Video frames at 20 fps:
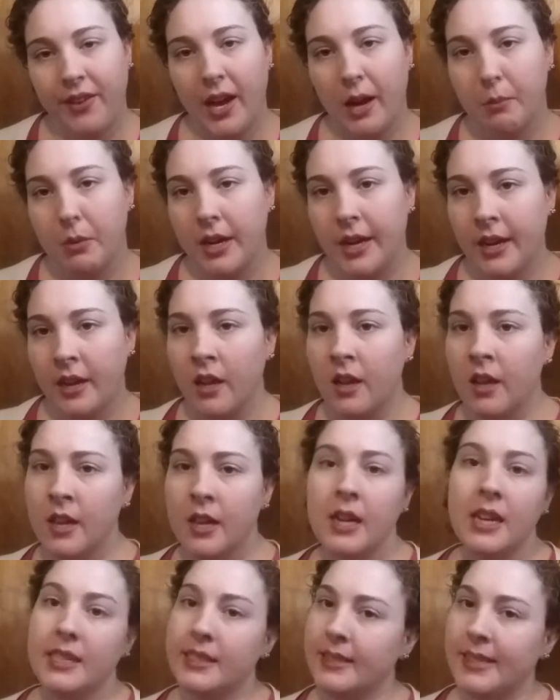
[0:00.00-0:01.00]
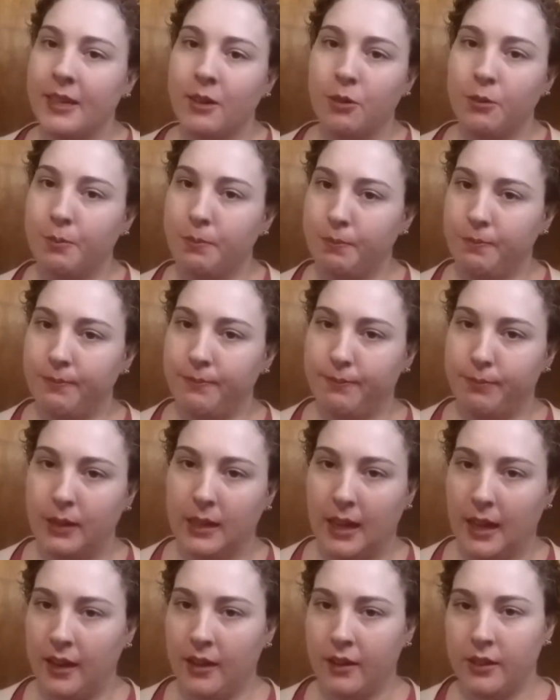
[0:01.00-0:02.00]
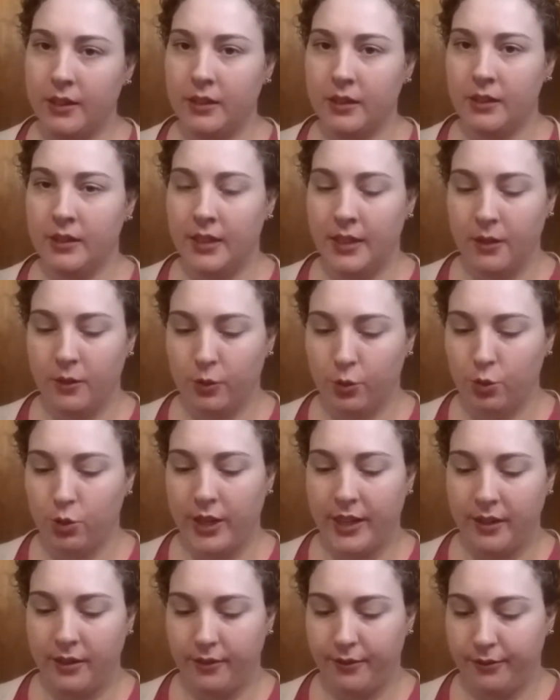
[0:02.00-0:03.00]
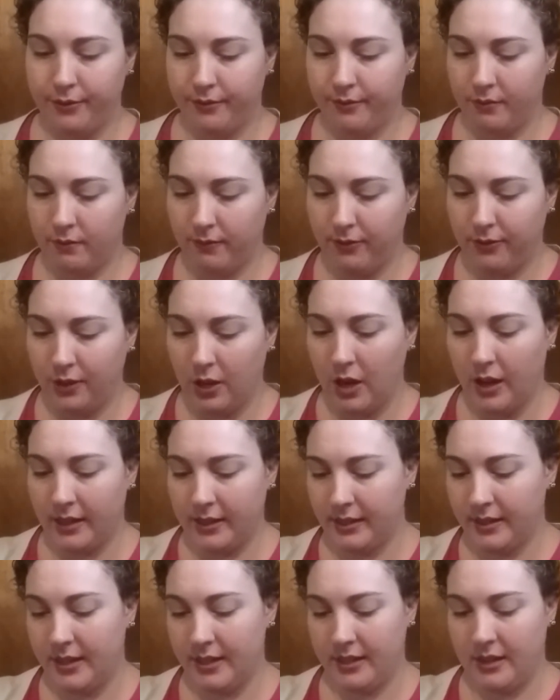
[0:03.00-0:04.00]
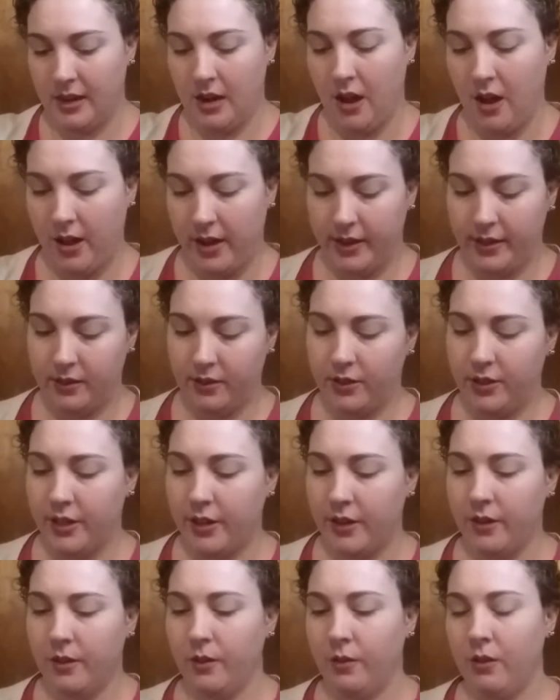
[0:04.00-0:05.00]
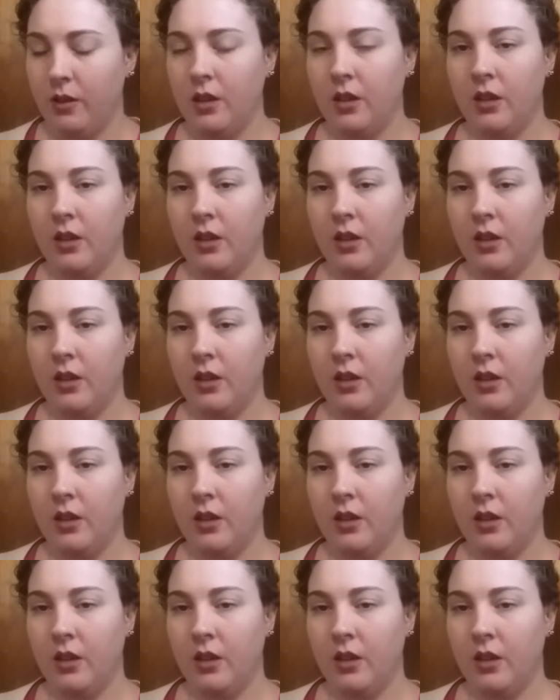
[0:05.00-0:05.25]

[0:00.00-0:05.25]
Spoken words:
fabric, a single strand of floss is not. So